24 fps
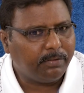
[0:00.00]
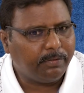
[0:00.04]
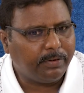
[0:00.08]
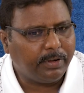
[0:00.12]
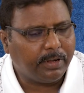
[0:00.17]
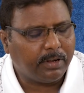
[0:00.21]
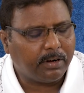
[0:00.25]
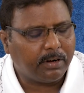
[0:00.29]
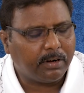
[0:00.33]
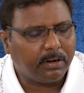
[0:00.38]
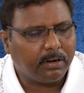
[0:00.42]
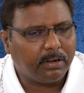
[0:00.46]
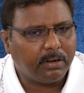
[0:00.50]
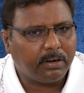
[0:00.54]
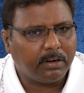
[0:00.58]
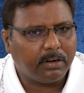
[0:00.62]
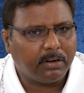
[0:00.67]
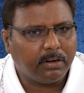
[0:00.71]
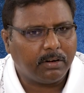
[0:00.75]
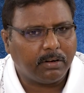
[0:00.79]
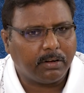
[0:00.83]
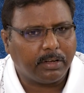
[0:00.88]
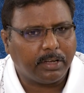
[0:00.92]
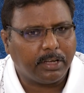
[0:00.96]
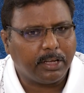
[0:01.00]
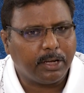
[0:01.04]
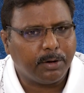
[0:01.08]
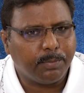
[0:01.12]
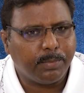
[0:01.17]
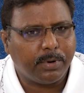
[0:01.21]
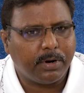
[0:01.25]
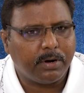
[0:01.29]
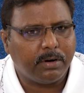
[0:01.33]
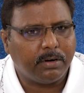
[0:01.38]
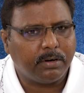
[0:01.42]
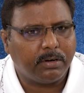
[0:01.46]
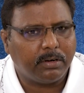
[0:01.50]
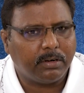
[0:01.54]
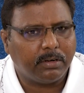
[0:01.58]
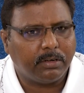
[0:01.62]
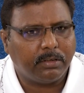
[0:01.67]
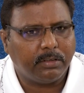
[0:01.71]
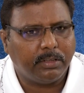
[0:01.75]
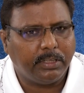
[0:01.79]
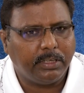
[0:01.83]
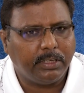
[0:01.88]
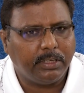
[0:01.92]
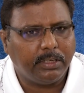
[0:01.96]
we are talking about
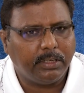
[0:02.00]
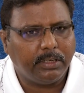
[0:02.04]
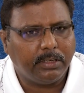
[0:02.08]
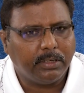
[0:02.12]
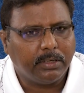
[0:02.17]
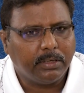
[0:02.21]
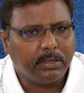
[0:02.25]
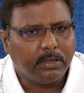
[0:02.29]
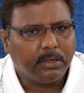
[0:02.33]
the